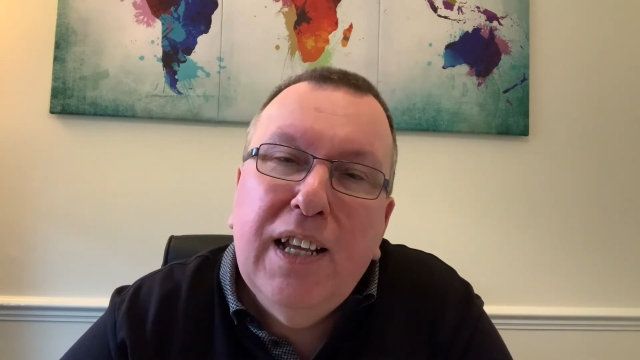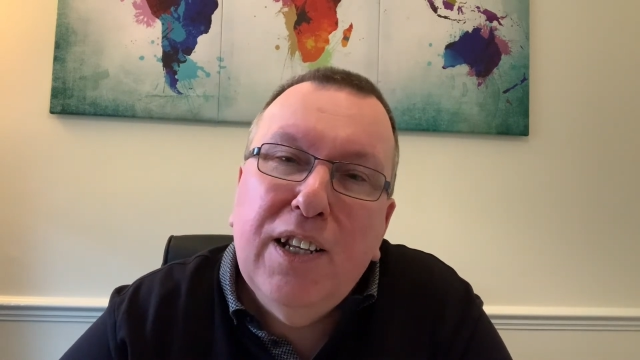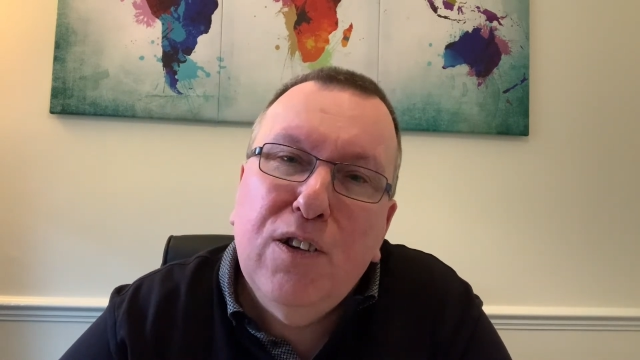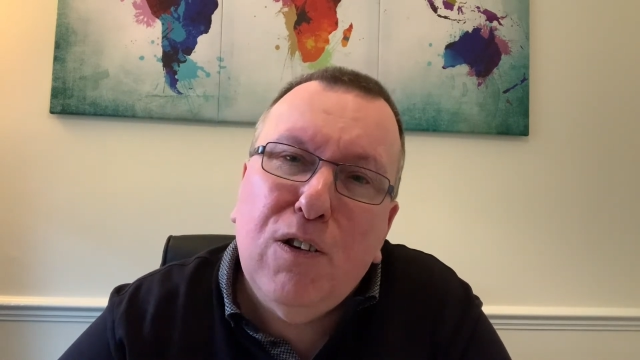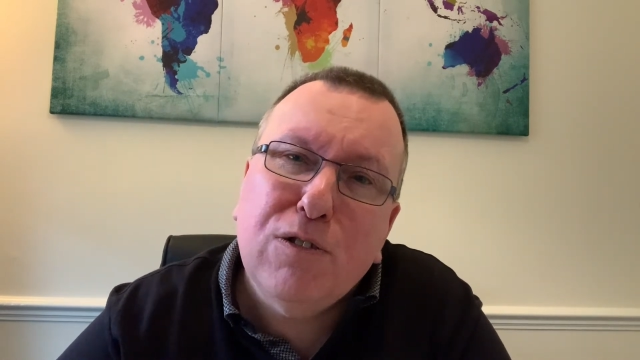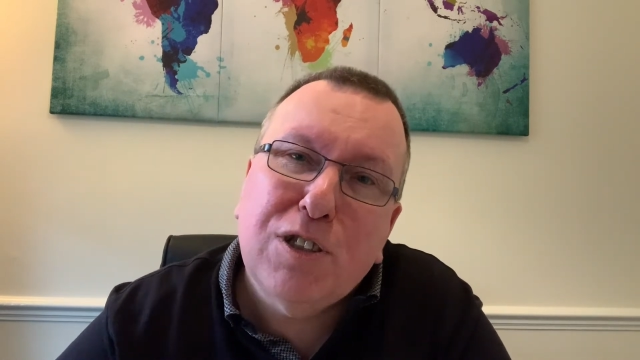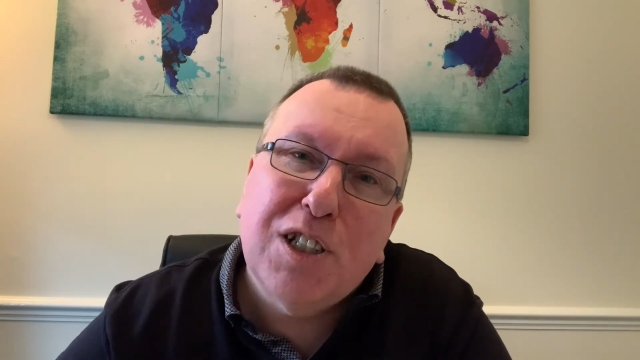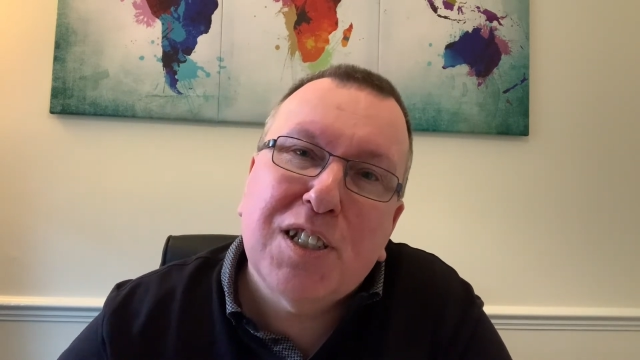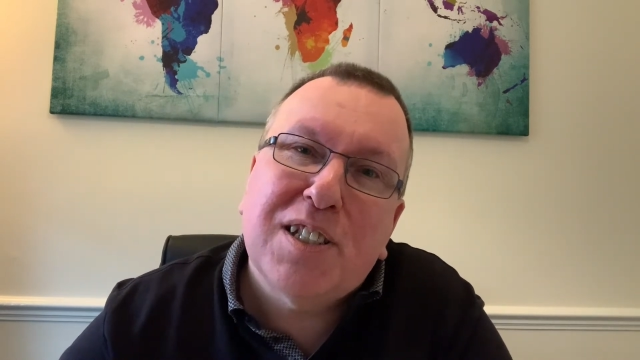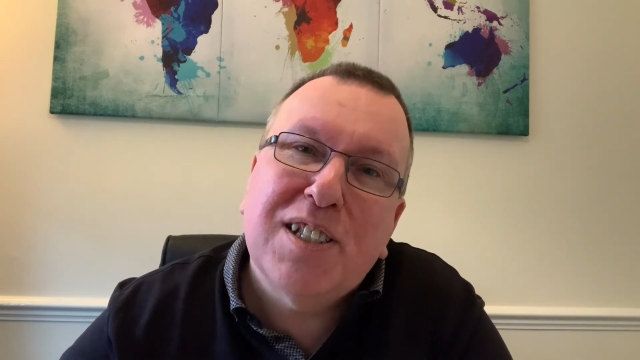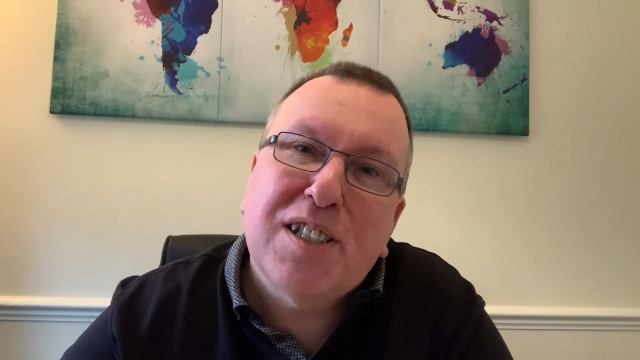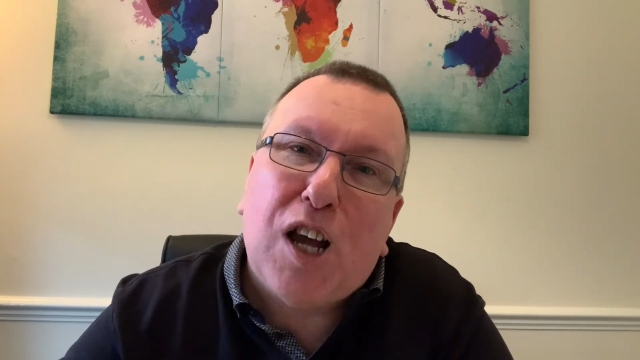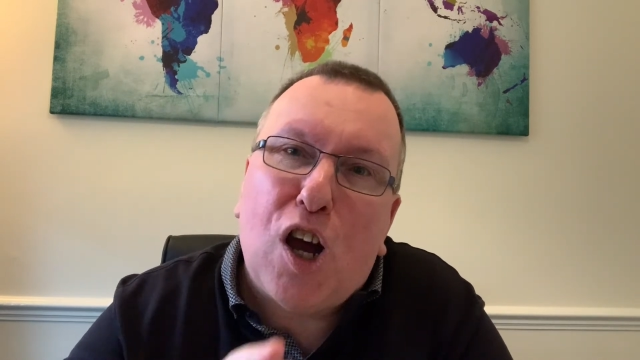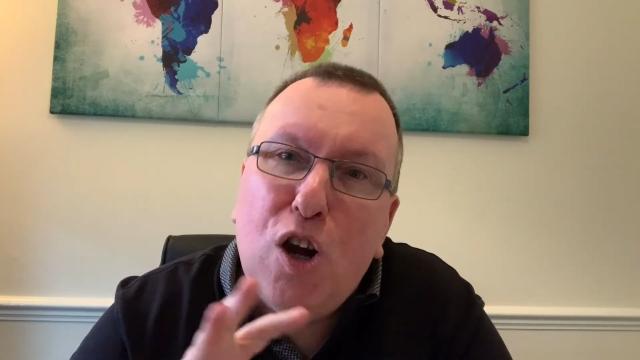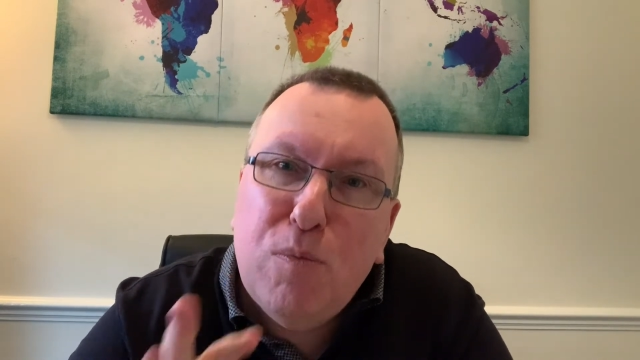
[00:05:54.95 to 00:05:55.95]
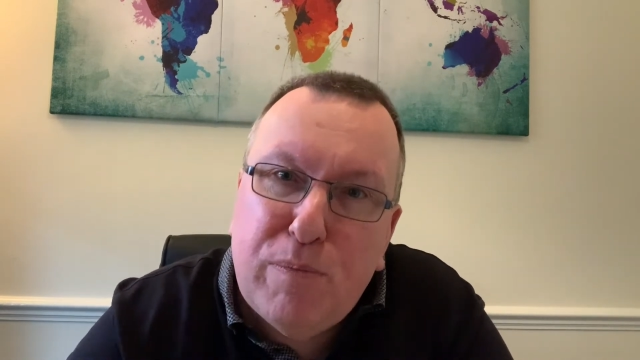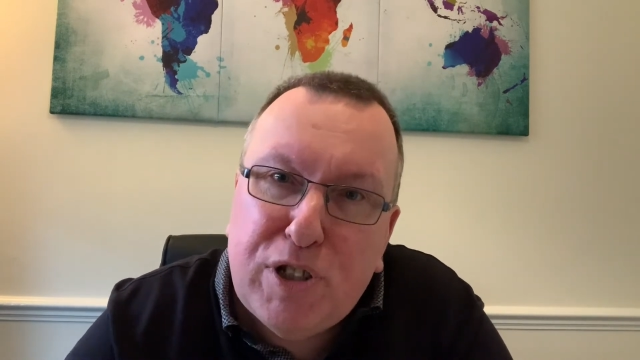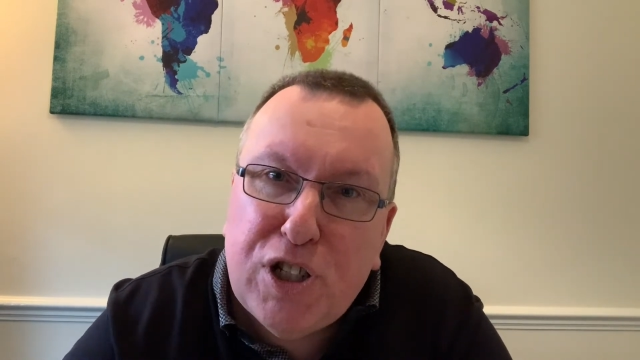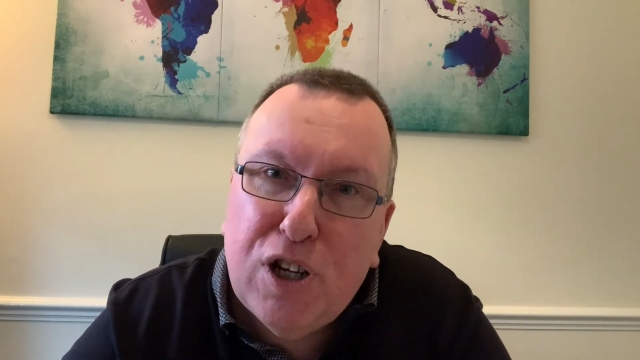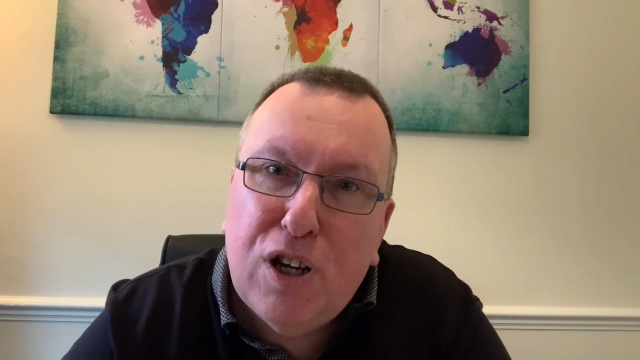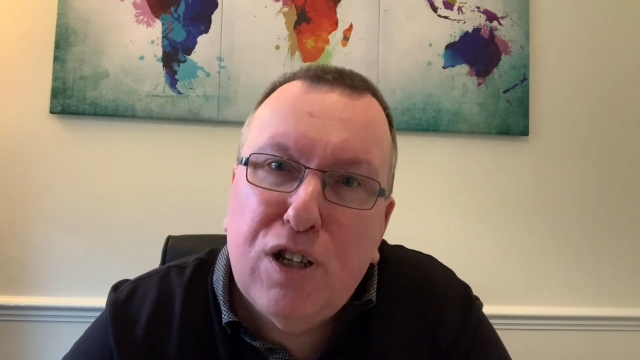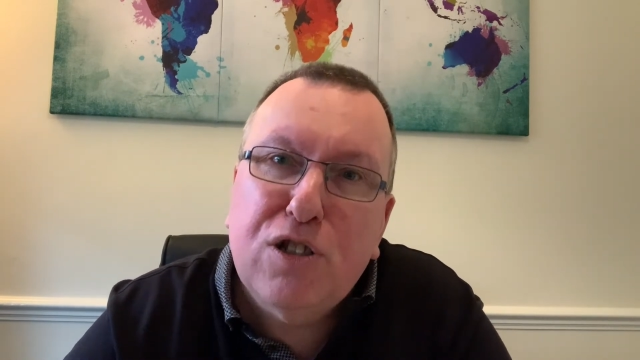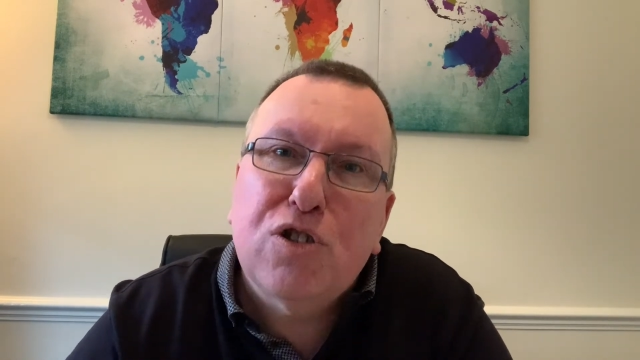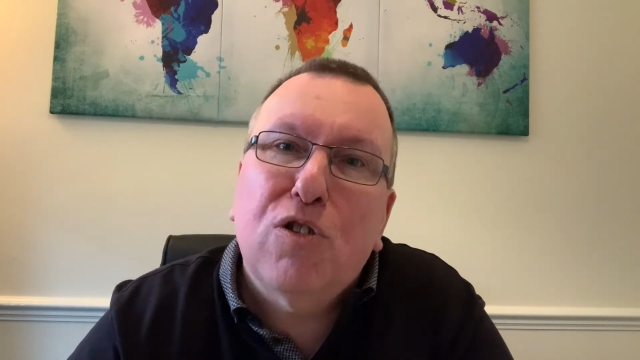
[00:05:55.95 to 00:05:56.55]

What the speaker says: not just as Hope Church